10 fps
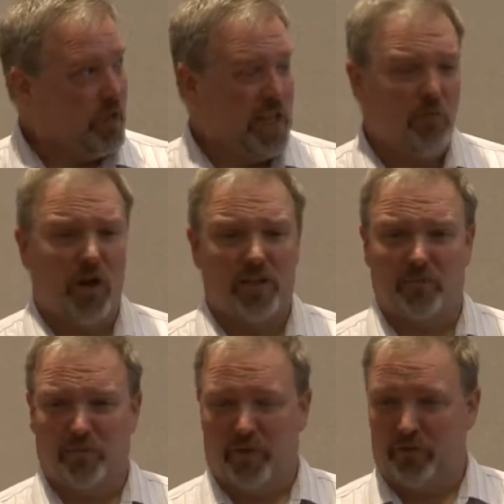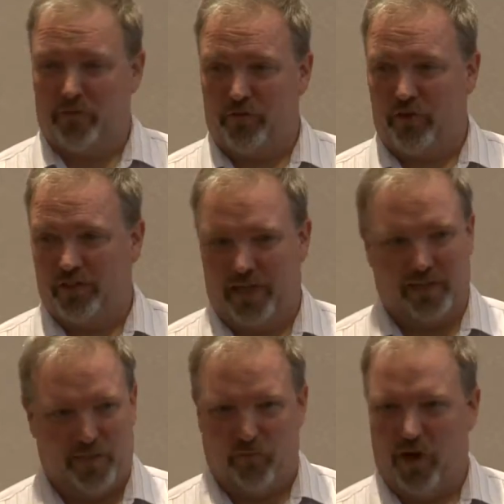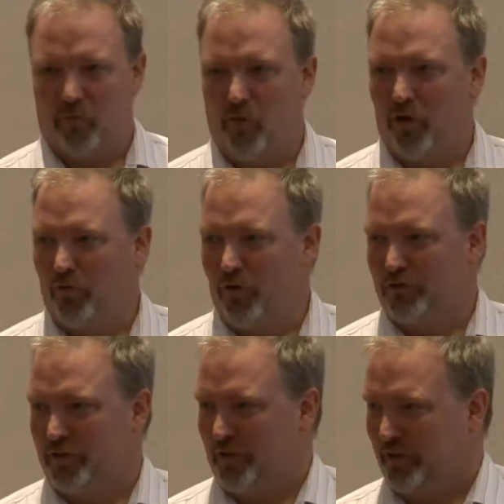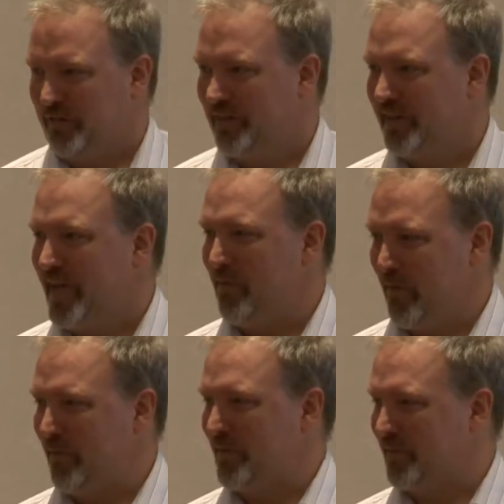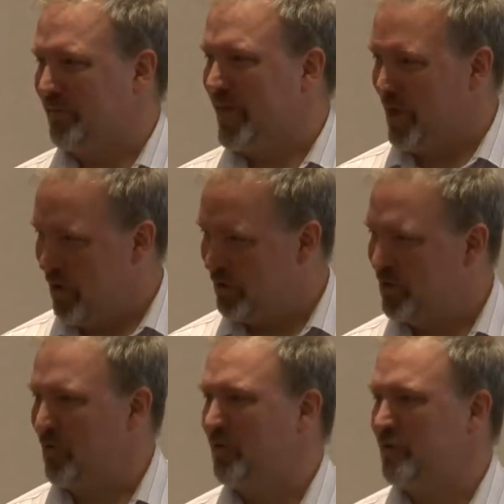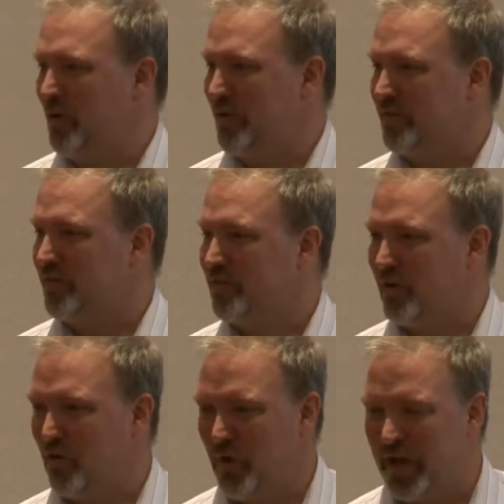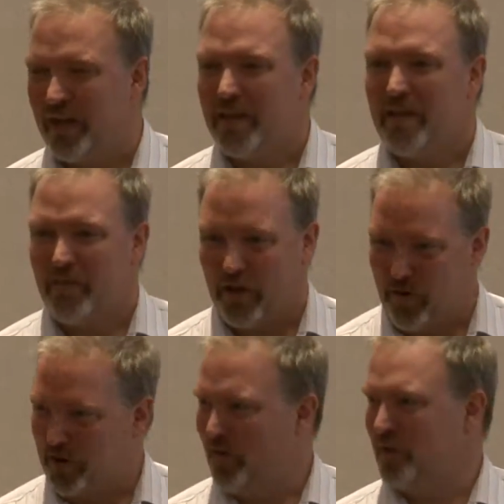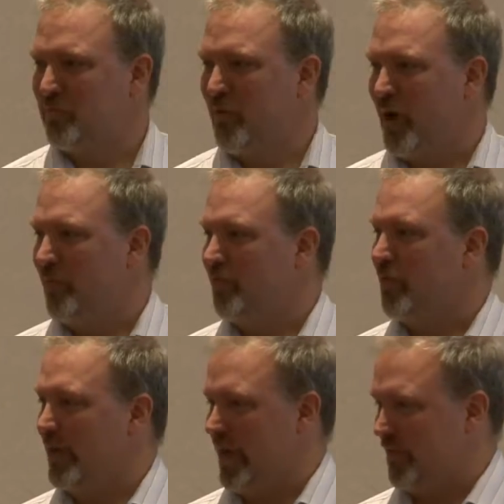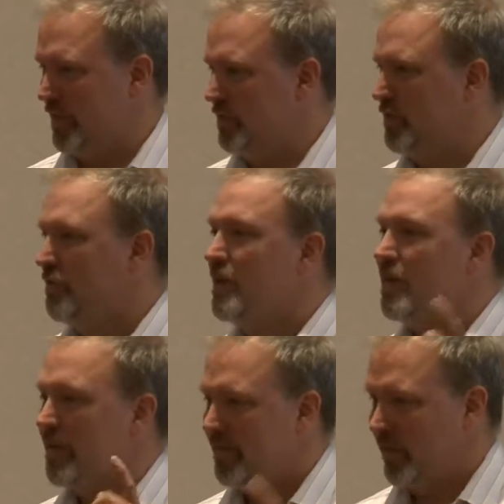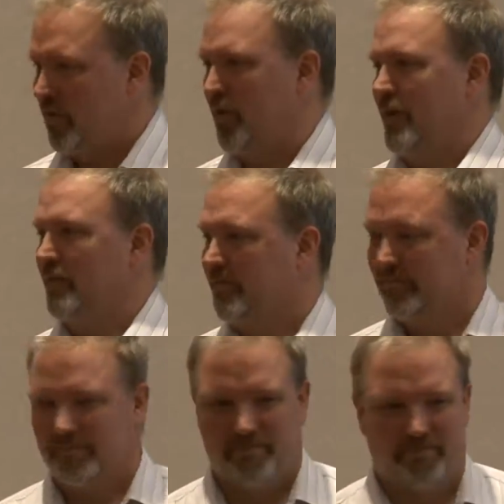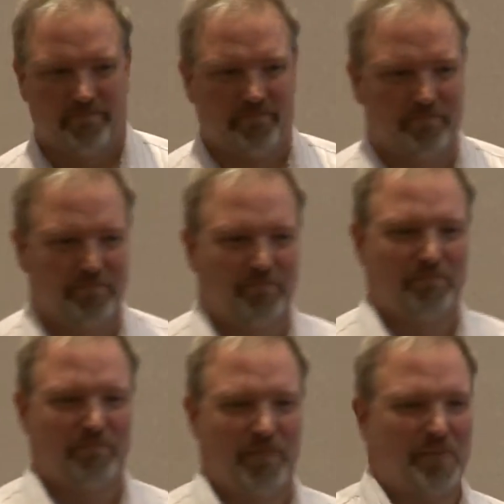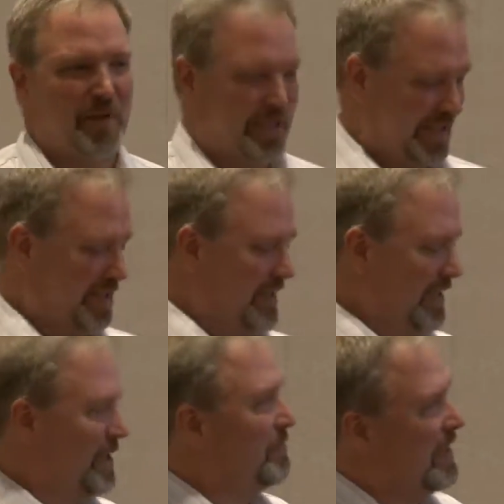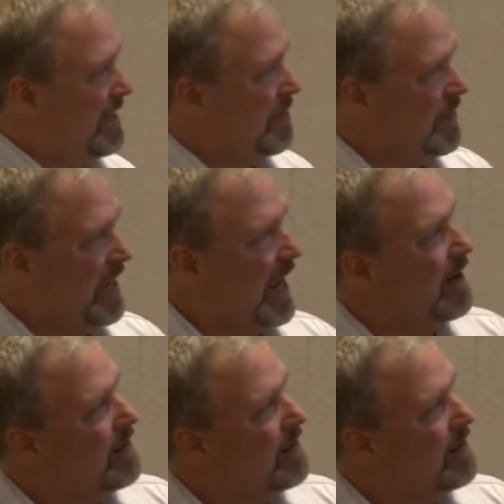he walked up to me. Within 30 seconds, he brought up Walt and Walt Jr. He remembers them. He knows our personas. So when they run across a problem or they have an issue, they'll call you. That's my inside tip of the day.